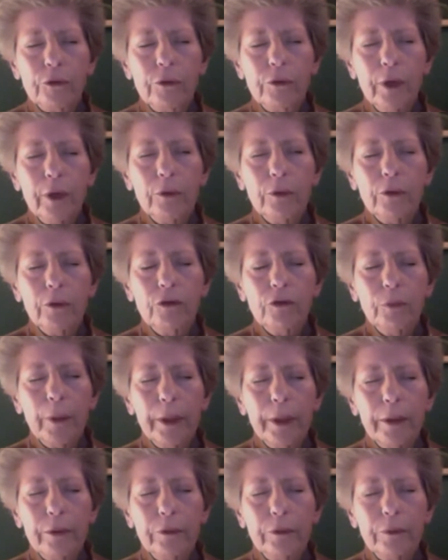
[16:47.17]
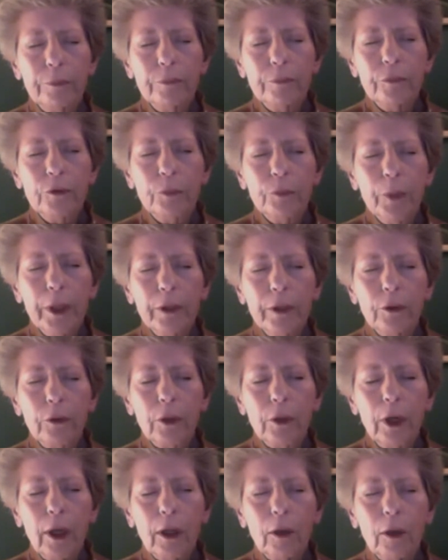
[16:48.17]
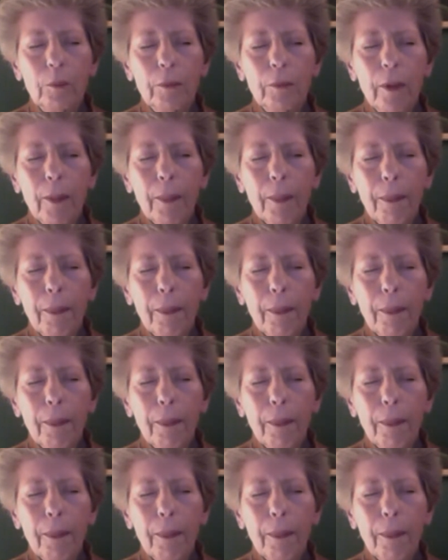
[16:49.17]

down the spinal column.